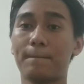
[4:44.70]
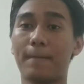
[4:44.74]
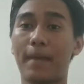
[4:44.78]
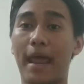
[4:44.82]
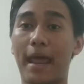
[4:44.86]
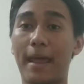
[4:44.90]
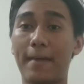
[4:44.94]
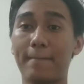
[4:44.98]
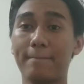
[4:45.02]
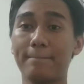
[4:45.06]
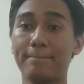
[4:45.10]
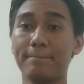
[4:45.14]

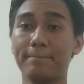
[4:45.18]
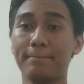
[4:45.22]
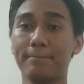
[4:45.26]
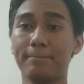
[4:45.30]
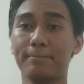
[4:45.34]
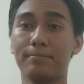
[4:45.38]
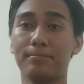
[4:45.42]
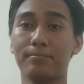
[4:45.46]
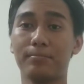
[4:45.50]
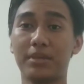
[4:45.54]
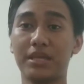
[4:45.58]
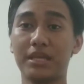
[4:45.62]
M,
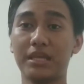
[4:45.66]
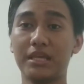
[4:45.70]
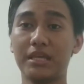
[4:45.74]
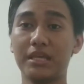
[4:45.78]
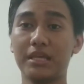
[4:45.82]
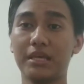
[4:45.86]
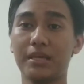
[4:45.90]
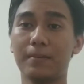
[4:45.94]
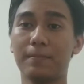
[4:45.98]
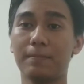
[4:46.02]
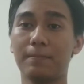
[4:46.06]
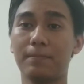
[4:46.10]
P,
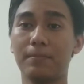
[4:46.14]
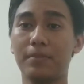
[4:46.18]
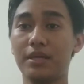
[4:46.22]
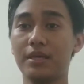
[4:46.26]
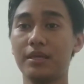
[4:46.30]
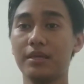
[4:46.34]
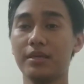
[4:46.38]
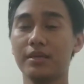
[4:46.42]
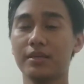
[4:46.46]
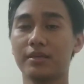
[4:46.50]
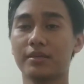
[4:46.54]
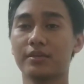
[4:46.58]
B,
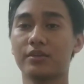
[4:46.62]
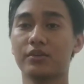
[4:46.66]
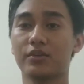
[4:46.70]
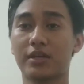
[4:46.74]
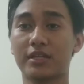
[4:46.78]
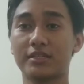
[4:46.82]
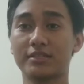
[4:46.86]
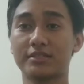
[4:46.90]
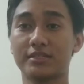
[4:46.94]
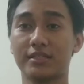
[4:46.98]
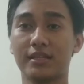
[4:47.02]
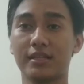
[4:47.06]
you
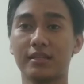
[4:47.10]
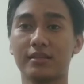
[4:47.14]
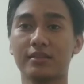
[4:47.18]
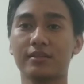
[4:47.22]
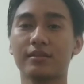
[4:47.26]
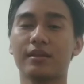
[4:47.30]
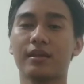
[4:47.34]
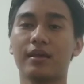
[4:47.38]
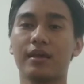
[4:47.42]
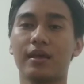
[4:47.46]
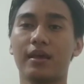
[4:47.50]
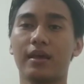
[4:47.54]
can see that.
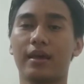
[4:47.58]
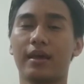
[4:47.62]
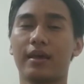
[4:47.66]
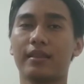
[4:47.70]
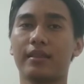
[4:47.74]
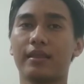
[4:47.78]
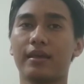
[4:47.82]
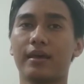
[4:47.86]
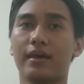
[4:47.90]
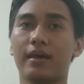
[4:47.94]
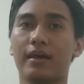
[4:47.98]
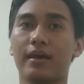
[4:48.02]
And
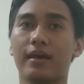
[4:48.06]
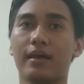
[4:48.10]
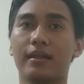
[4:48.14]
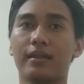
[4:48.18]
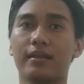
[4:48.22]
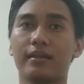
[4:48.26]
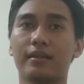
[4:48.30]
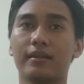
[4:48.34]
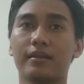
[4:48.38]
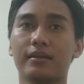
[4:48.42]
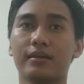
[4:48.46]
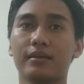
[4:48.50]
then
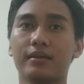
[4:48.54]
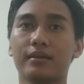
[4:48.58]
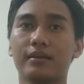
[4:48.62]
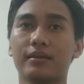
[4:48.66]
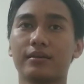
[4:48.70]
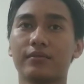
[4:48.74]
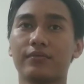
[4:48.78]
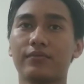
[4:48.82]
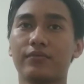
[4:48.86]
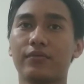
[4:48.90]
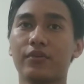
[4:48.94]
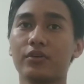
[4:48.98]

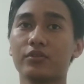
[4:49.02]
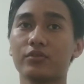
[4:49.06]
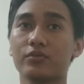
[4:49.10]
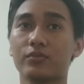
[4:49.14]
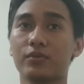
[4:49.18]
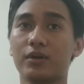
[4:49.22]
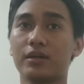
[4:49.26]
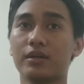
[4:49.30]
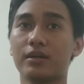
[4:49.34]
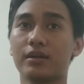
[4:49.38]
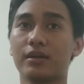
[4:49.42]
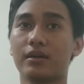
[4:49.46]
the fourth
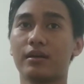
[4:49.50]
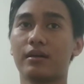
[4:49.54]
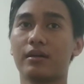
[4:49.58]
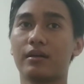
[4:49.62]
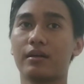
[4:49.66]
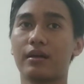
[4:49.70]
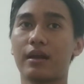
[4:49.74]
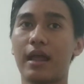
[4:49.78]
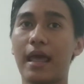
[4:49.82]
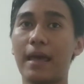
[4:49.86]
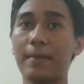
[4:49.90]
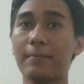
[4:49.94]
one
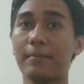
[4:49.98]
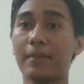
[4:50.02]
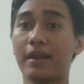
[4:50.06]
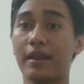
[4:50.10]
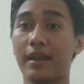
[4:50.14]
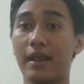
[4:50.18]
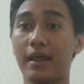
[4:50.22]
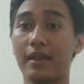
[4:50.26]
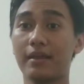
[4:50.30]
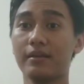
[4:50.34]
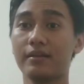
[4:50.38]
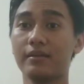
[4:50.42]
are M and
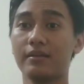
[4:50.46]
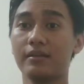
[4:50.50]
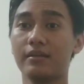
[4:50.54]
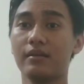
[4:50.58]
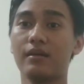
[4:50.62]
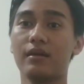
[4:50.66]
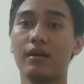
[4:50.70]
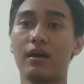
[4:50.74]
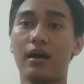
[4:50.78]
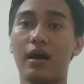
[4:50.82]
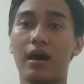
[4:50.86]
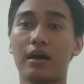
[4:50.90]
N
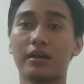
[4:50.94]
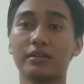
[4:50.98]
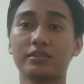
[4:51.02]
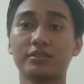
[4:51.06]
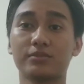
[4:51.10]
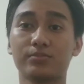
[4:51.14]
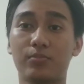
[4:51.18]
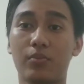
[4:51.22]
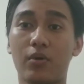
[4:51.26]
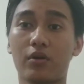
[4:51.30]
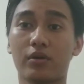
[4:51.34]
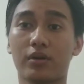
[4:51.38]
are
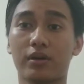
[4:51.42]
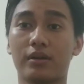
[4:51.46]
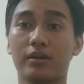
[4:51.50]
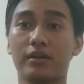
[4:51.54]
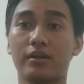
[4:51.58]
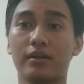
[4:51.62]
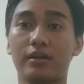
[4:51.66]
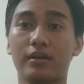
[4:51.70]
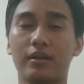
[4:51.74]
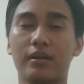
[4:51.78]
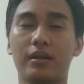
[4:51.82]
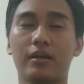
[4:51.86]
spoken,
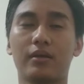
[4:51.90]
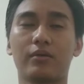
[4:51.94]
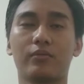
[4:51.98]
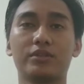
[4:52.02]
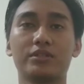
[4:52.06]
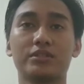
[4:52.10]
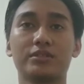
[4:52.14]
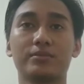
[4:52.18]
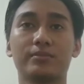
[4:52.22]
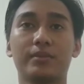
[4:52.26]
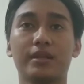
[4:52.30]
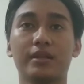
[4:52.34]

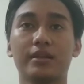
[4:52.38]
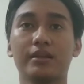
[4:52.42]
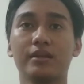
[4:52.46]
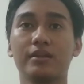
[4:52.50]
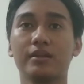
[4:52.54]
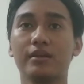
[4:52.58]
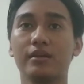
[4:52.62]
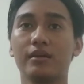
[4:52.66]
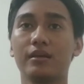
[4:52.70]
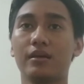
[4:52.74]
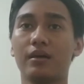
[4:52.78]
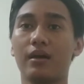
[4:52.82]
which means
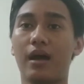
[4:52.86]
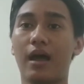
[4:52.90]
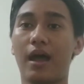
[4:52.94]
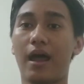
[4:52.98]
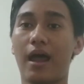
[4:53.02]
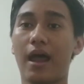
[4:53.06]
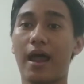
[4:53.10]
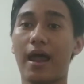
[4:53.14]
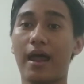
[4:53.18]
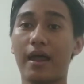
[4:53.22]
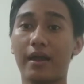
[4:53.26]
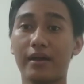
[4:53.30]

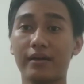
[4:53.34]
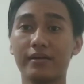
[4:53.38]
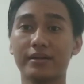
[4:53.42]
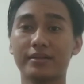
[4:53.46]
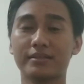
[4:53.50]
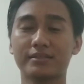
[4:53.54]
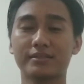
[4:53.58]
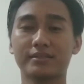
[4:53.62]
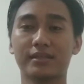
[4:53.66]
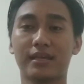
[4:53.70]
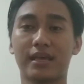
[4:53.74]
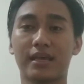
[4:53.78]
air
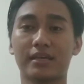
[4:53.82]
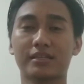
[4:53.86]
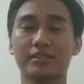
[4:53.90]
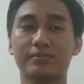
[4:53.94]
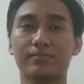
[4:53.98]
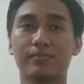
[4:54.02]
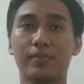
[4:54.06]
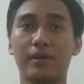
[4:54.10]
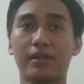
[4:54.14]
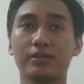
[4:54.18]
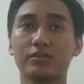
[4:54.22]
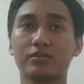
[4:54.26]
is
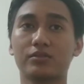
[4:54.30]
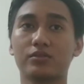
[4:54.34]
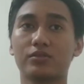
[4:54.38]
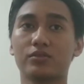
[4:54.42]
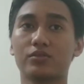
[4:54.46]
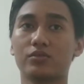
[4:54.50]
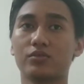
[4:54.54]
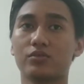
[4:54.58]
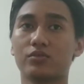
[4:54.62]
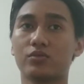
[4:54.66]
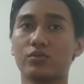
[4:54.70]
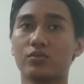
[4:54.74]
expelled
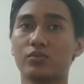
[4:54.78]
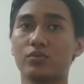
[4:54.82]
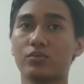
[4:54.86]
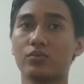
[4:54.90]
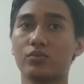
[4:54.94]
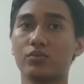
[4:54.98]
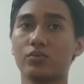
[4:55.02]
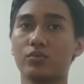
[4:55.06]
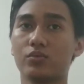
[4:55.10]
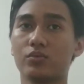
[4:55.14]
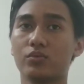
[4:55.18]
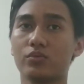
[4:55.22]

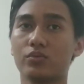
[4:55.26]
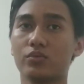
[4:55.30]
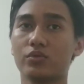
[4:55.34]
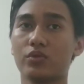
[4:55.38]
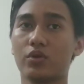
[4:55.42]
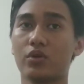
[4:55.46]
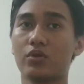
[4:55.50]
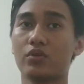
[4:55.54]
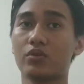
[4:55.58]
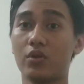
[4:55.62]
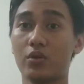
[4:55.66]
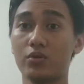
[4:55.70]
through
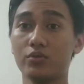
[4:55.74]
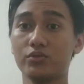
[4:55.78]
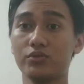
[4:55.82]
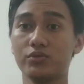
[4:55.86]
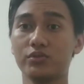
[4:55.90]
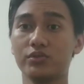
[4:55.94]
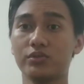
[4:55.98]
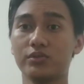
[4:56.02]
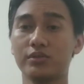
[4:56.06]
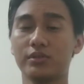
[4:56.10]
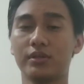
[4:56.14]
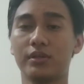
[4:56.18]
your
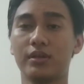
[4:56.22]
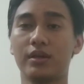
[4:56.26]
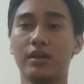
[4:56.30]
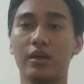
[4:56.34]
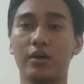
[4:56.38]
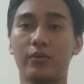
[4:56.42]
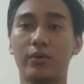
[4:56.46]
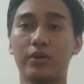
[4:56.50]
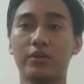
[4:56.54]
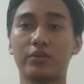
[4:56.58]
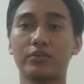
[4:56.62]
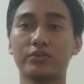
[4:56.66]
nose
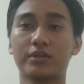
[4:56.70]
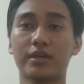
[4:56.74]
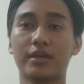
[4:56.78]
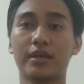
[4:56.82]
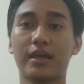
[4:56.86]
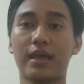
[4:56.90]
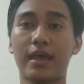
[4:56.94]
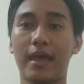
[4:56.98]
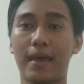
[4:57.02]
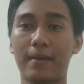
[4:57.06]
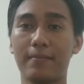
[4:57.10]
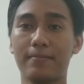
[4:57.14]
when you say
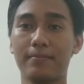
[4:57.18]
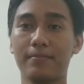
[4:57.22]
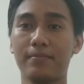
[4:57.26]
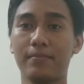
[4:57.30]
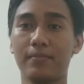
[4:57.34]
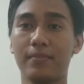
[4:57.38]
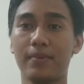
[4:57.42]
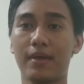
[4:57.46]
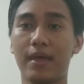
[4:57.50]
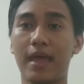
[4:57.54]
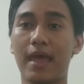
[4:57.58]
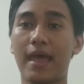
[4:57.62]
N,
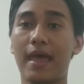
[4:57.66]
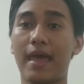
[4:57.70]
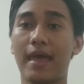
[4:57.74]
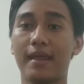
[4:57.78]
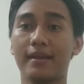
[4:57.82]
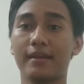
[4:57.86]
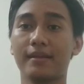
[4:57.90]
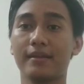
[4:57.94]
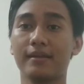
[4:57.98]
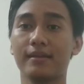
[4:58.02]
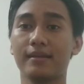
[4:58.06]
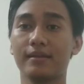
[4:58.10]

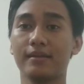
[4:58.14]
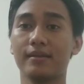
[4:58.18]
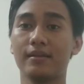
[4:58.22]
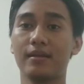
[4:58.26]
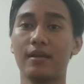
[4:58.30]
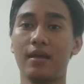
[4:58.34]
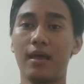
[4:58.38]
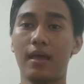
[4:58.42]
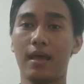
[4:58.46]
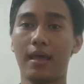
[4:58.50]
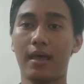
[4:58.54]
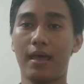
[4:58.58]
N,
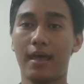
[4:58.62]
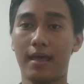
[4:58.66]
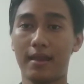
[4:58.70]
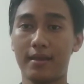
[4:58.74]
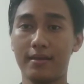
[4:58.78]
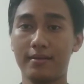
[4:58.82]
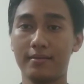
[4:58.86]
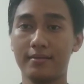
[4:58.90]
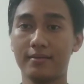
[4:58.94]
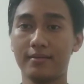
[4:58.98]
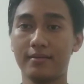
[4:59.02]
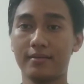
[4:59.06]
N,
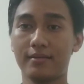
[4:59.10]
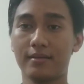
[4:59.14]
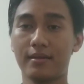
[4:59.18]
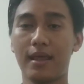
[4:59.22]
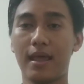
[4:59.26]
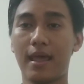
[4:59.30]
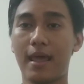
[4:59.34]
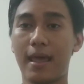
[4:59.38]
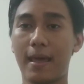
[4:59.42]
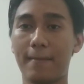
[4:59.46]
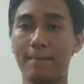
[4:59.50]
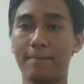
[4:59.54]

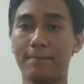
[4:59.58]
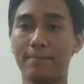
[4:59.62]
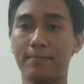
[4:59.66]
N.